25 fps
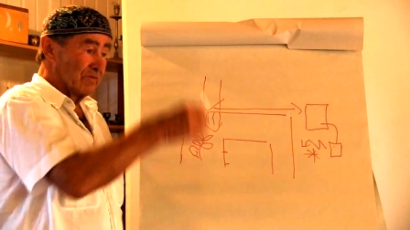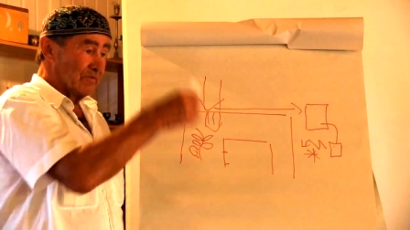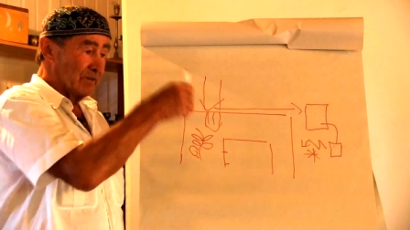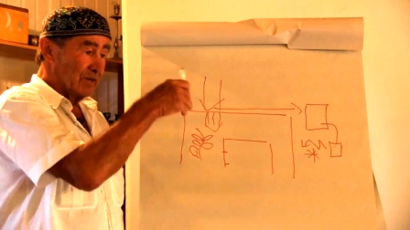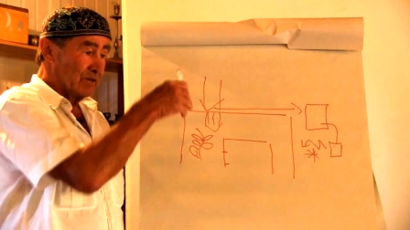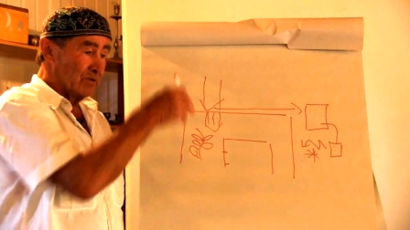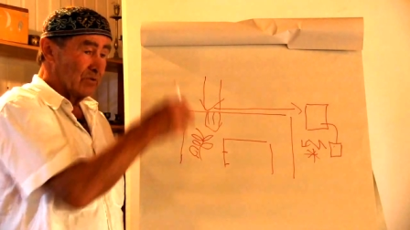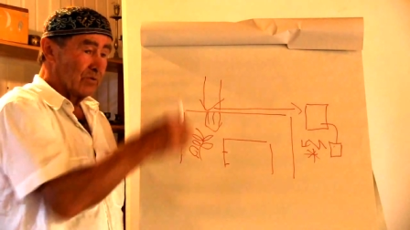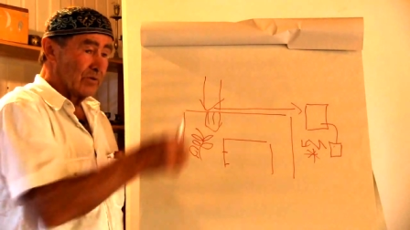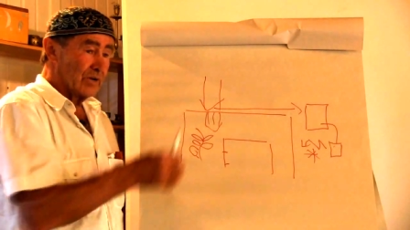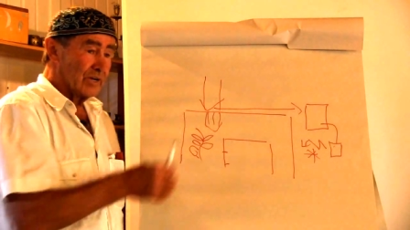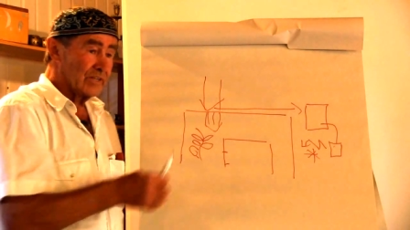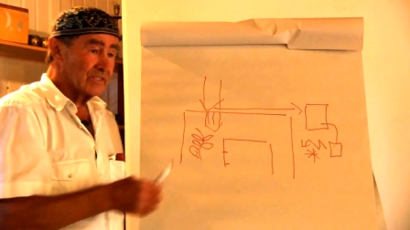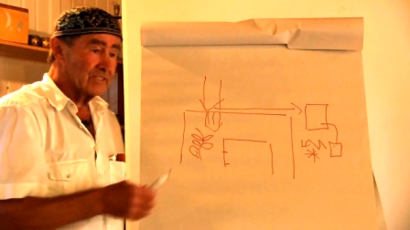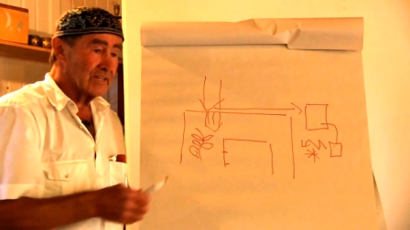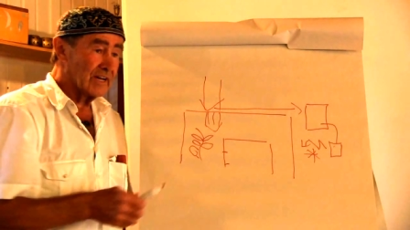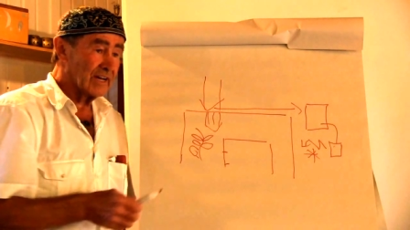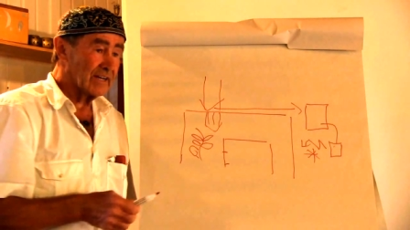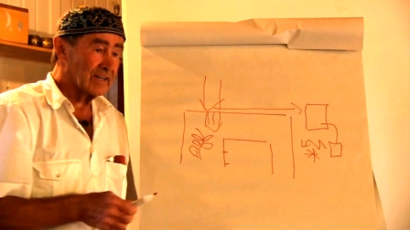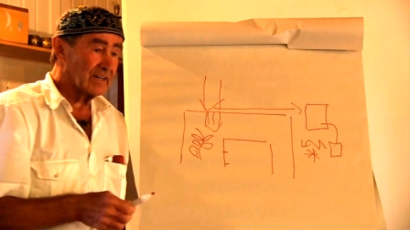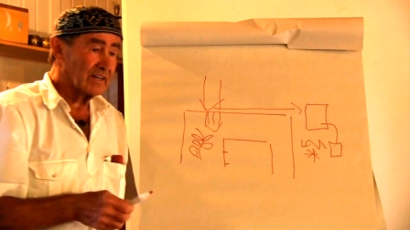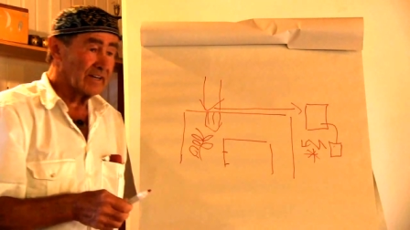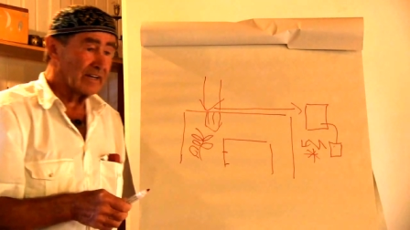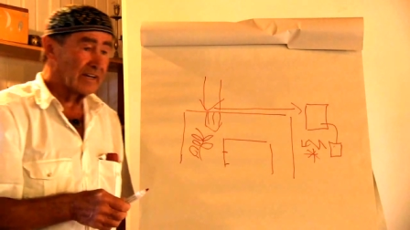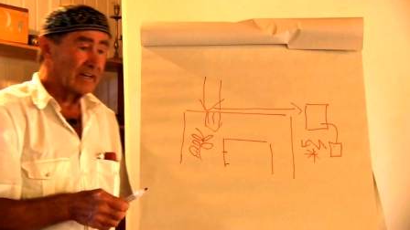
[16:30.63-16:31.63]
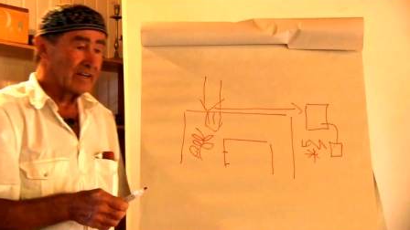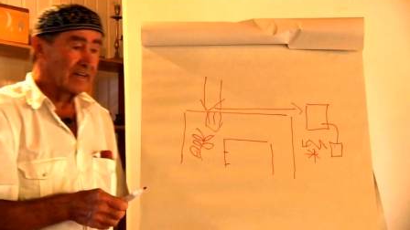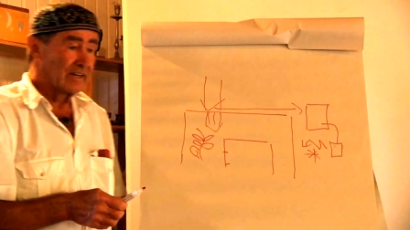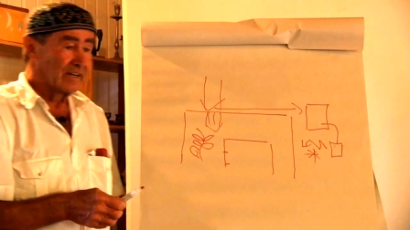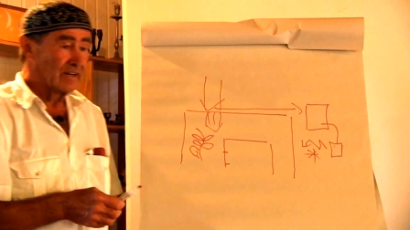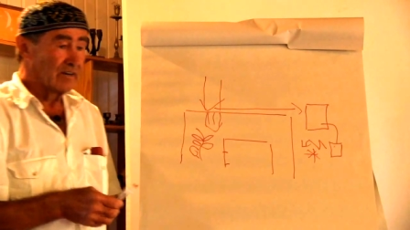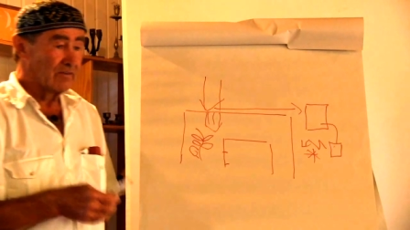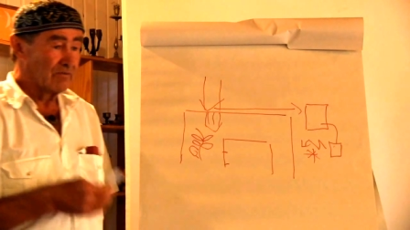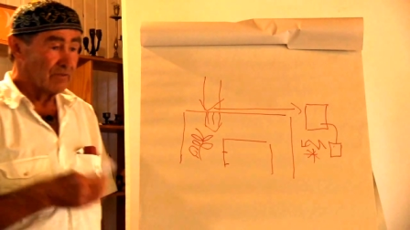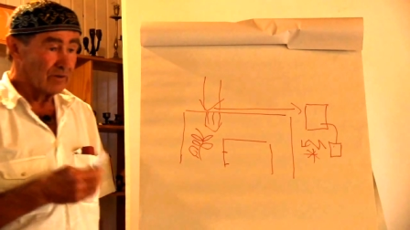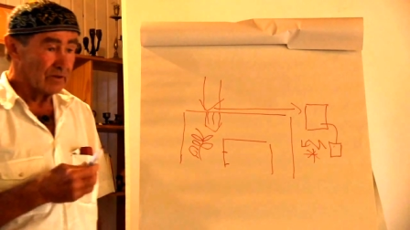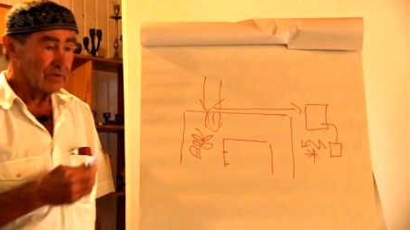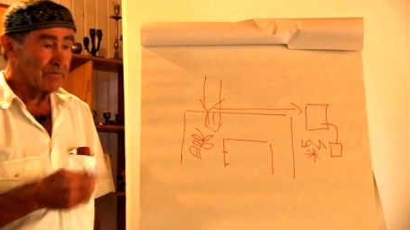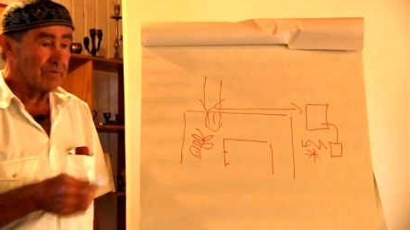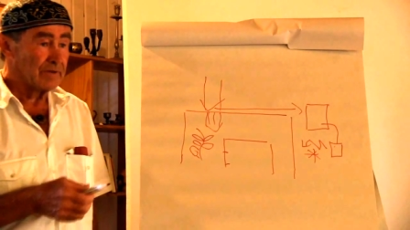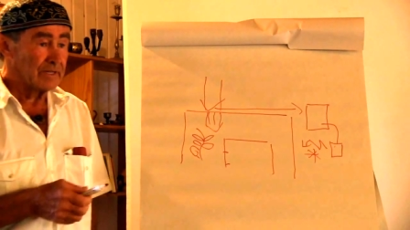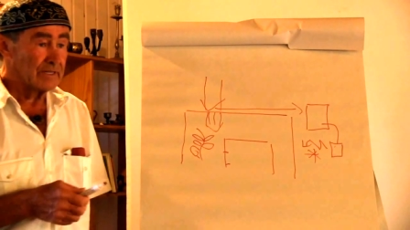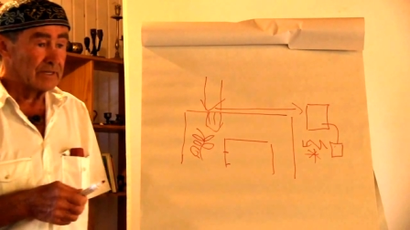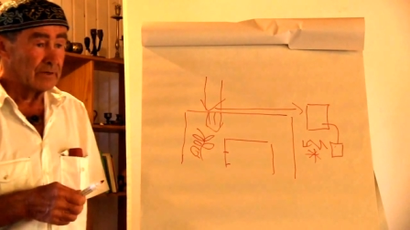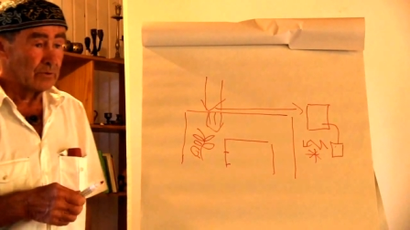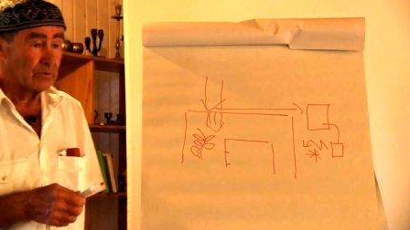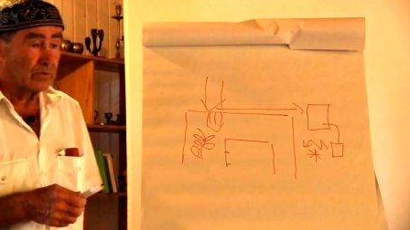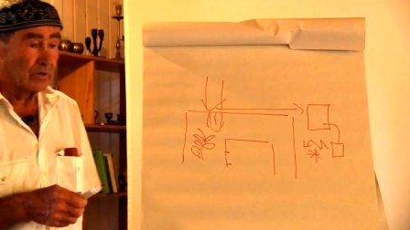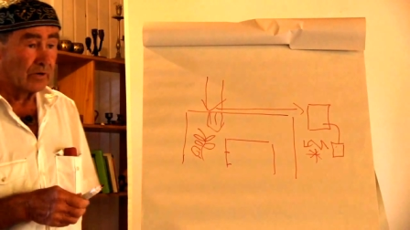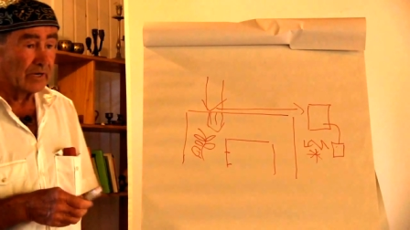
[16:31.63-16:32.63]
we do exactly what we
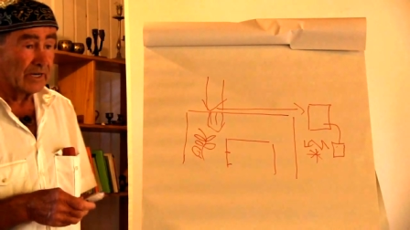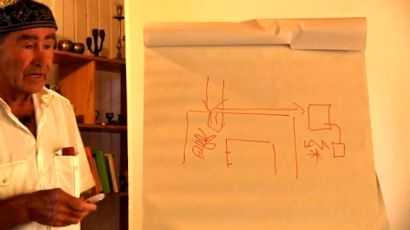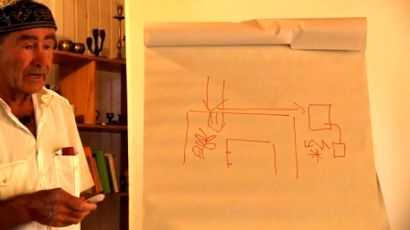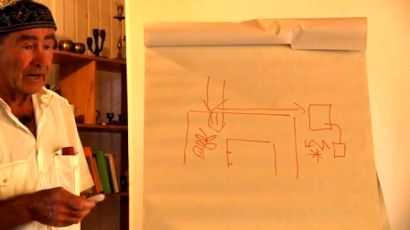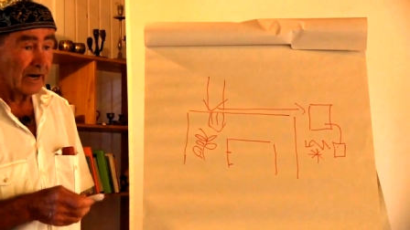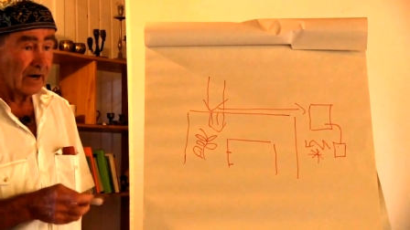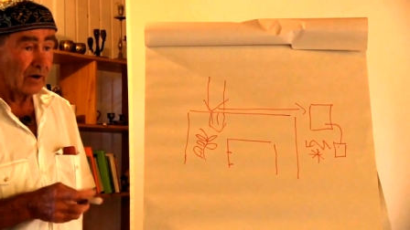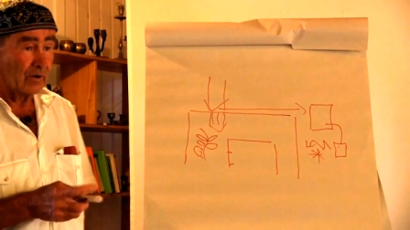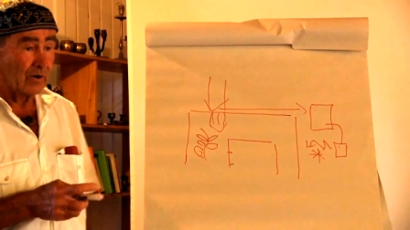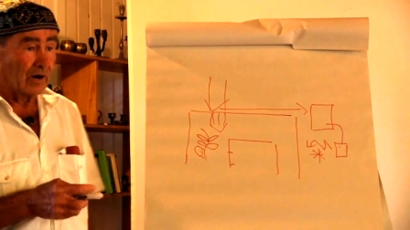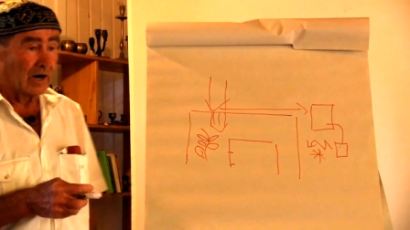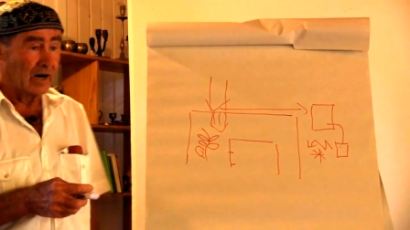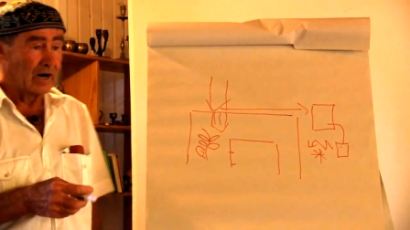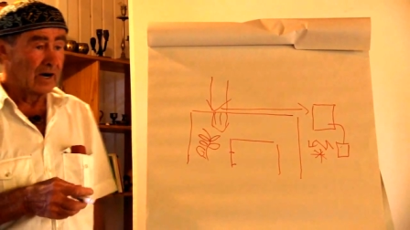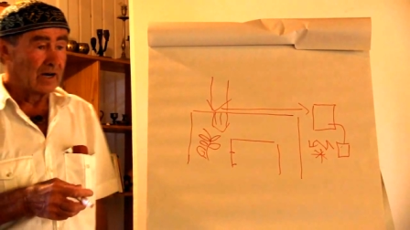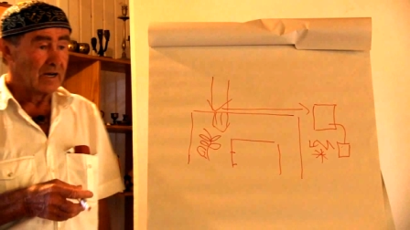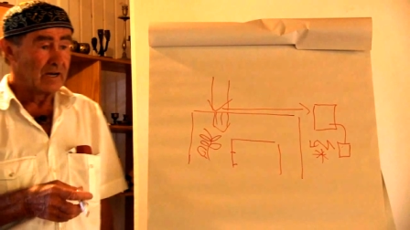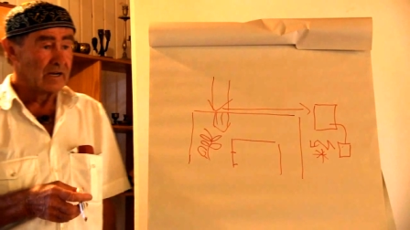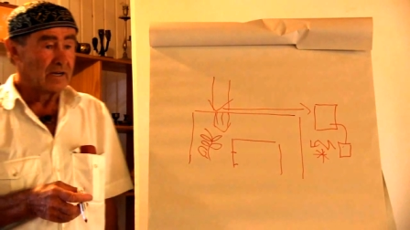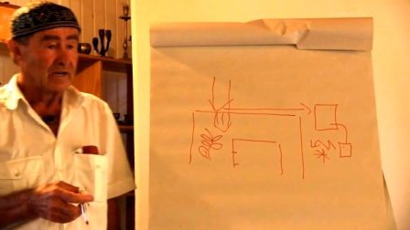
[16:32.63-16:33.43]
do in our